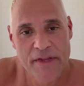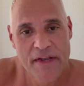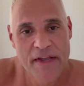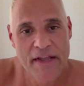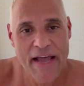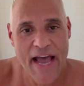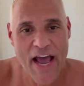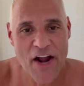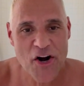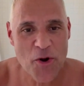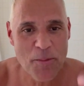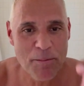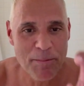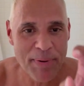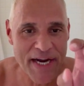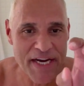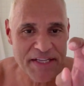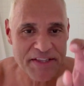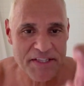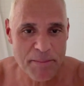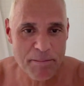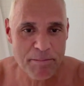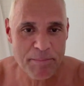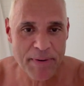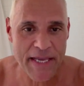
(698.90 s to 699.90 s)
I don't bite
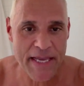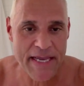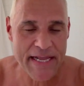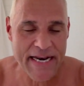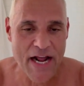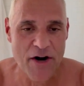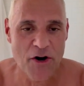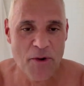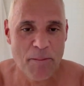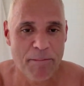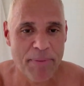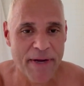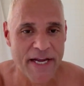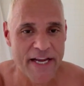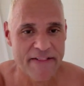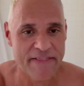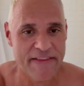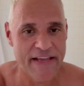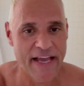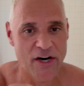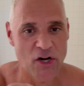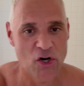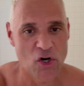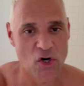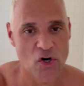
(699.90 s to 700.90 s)
the bait. I don't bite
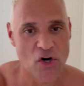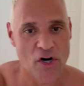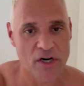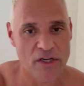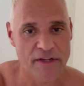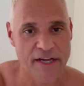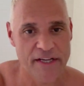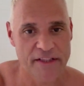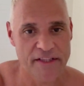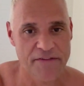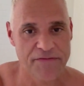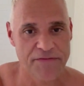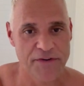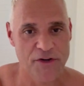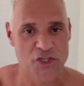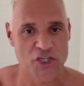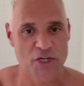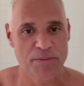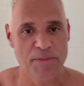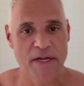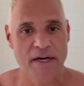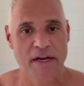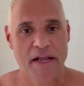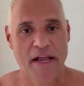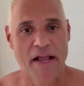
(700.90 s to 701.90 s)
that hook like the
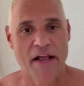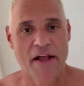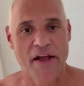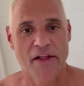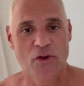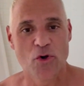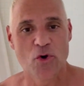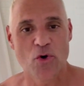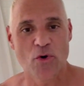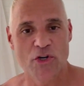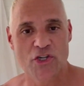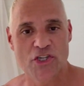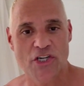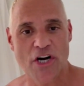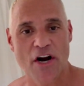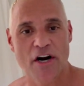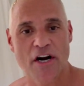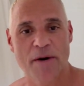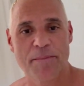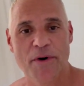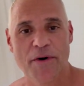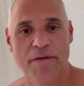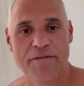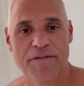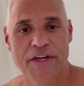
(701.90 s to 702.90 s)
fishermen who go charter
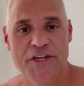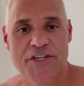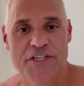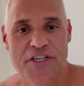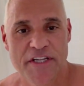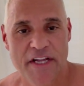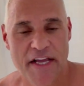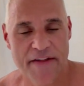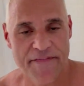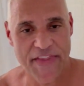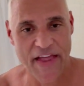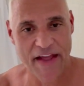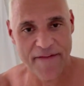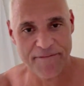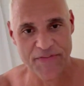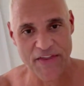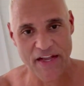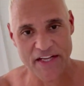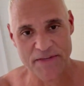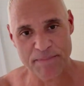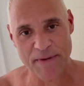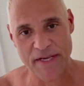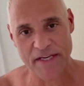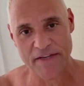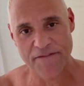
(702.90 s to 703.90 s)
boat fishing. That
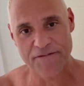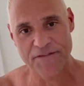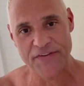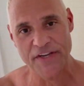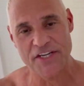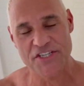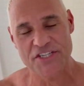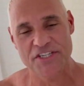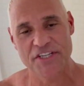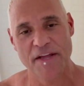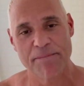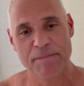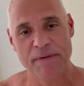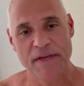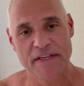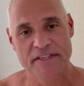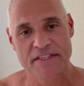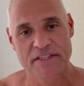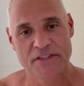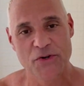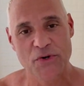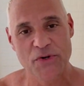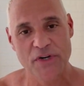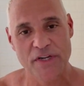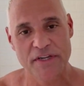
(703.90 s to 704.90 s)
big fish, that big
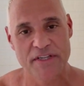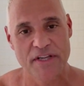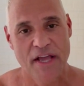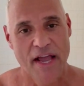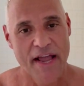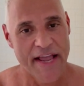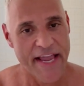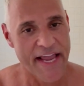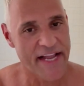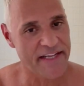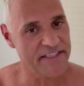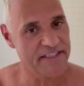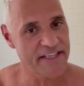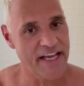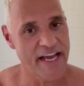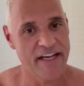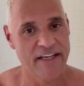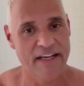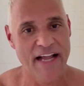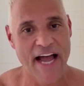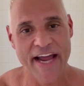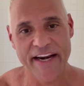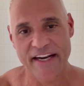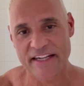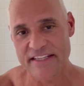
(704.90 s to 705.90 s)
tuna hits that
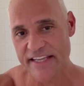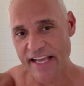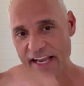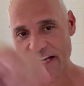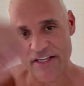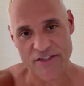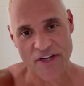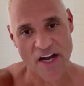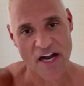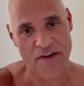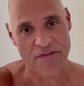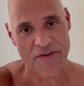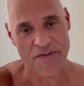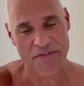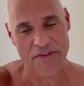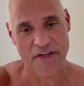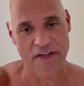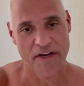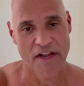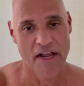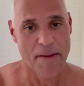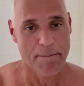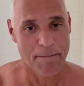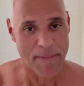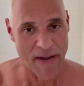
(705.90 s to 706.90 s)
line and takes off with
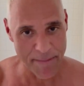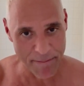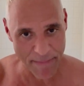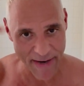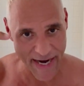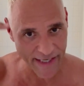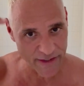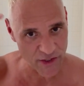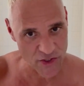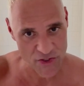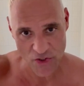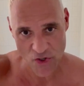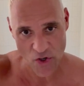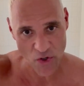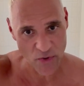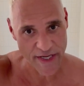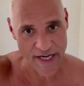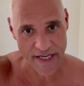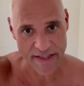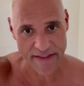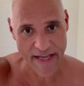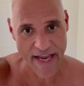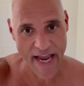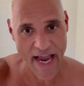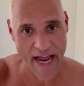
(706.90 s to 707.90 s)
it. My mind used to go
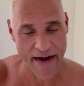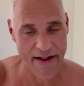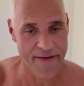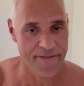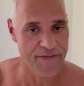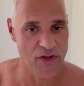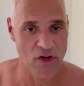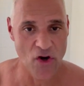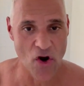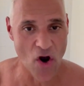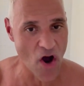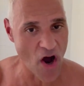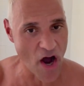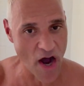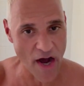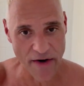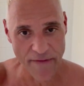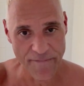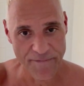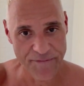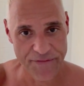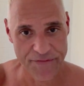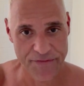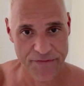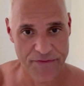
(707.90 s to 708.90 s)
like that. Gone,
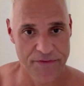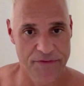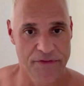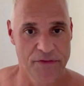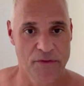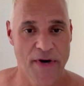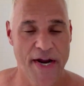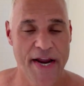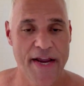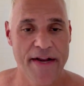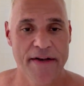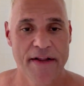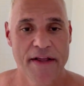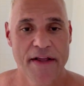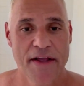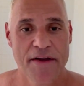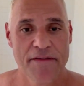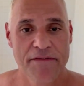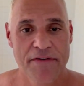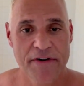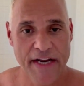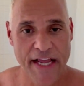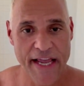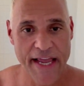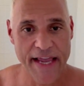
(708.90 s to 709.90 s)
right?
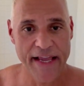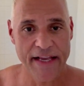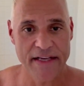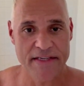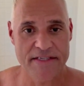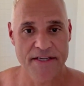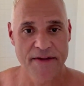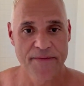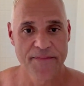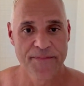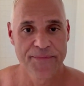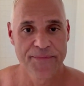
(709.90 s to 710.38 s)
For days.